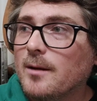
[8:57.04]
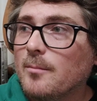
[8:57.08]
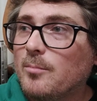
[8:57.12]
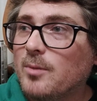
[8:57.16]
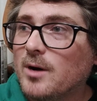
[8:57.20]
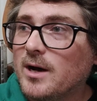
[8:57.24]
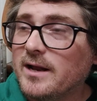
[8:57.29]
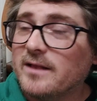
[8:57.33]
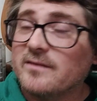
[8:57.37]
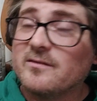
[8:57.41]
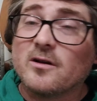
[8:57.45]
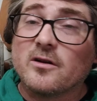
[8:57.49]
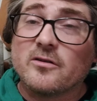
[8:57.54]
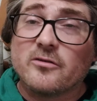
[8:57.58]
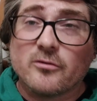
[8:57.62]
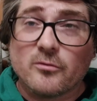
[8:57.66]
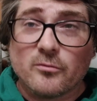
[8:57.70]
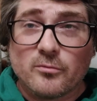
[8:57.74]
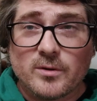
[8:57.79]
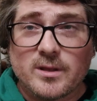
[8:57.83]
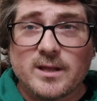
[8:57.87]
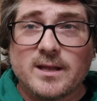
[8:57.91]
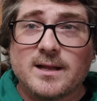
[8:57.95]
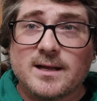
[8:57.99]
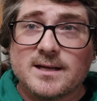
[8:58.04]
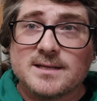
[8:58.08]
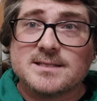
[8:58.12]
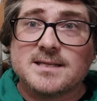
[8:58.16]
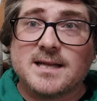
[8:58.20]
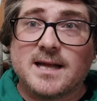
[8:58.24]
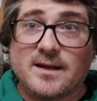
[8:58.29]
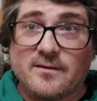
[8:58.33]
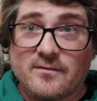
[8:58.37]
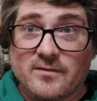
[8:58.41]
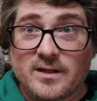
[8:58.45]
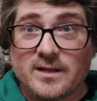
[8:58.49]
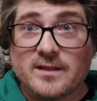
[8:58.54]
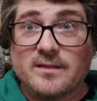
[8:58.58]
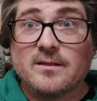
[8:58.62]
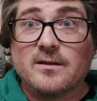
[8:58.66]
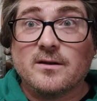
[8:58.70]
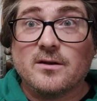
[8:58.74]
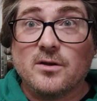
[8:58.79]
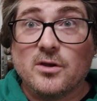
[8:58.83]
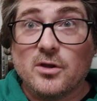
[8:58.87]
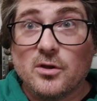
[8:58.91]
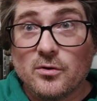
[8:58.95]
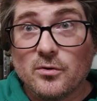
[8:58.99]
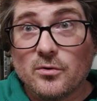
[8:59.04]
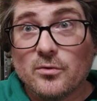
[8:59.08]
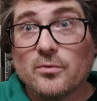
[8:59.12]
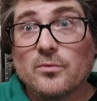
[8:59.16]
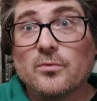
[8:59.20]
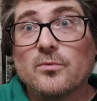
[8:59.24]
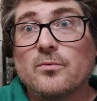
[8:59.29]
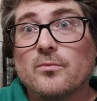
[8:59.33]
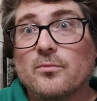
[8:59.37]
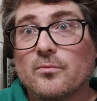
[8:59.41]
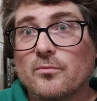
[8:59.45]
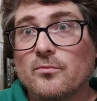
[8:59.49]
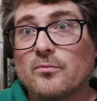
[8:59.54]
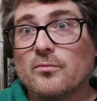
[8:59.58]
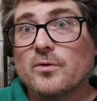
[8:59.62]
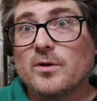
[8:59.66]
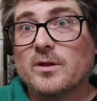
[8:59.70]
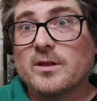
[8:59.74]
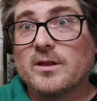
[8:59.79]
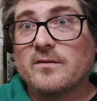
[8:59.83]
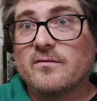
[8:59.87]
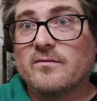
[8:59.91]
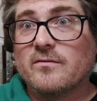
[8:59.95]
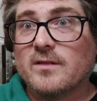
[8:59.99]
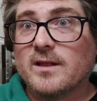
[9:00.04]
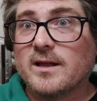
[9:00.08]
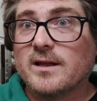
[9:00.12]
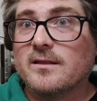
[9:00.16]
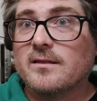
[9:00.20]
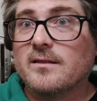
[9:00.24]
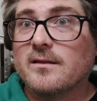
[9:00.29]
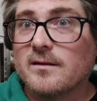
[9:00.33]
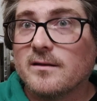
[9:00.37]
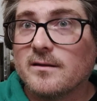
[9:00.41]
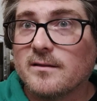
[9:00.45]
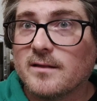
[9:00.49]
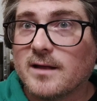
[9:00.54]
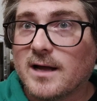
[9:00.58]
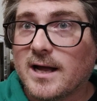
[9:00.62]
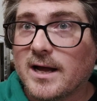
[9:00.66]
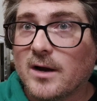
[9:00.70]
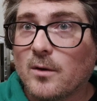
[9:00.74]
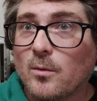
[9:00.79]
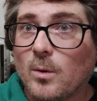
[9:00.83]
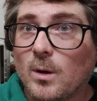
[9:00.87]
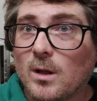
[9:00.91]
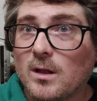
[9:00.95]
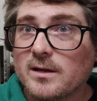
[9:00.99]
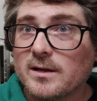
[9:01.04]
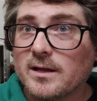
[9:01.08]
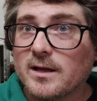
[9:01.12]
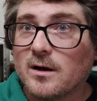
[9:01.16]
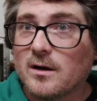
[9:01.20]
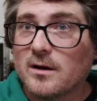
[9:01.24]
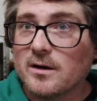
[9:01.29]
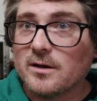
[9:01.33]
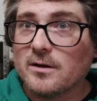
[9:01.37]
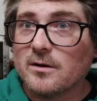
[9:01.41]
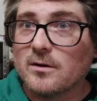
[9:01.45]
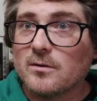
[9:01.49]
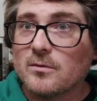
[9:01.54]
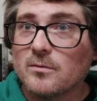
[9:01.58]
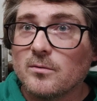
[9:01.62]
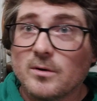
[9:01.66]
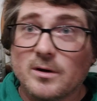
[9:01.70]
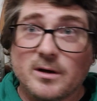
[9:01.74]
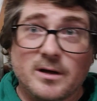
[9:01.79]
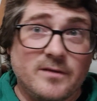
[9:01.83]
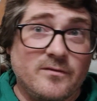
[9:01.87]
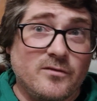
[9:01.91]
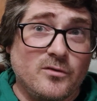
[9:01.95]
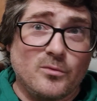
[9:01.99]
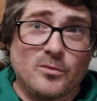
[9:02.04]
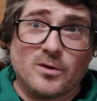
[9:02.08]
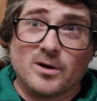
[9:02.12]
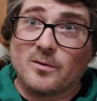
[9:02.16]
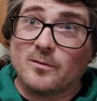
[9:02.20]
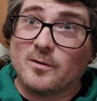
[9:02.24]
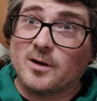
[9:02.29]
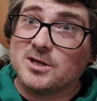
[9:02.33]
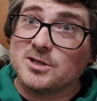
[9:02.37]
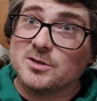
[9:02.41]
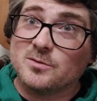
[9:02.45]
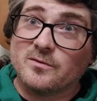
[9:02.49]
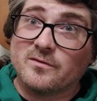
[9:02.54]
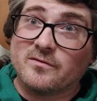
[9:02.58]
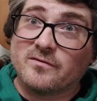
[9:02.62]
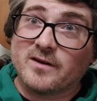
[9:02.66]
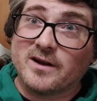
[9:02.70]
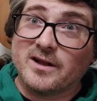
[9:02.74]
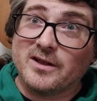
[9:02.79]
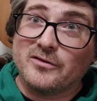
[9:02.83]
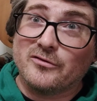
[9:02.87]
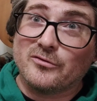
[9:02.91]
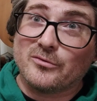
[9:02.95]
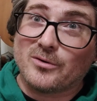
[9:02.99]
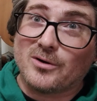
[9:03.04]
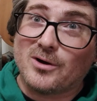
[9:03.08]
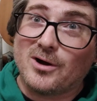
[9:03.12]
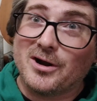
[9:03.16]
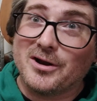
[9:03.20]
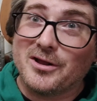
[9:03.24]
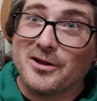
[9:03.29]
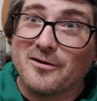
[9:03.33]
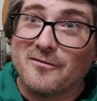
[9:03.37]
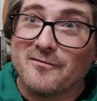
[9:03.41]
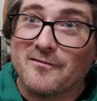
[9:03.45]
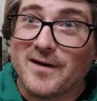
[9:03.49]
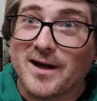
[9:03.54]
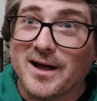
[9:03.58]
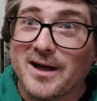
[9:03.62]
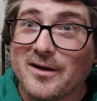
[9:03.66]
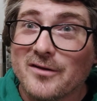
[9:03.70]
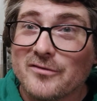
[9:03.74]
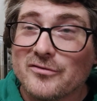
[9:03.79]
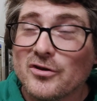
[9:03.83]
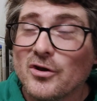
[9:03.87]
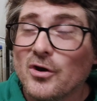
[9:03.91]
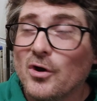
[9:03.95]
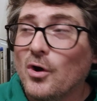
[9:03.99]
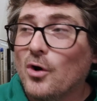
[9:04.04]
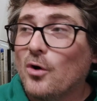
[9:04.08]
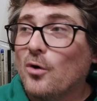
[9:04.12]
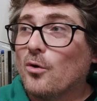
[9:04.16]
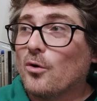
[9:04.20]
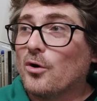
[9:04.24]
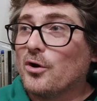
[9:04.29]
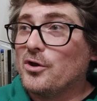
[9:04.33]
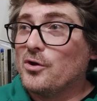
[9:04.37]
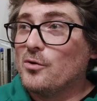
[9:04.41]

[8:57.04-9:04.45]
But it's also really nice to have like the new, really like the high quality audio if you want to watch it with friends who are audiophiles, or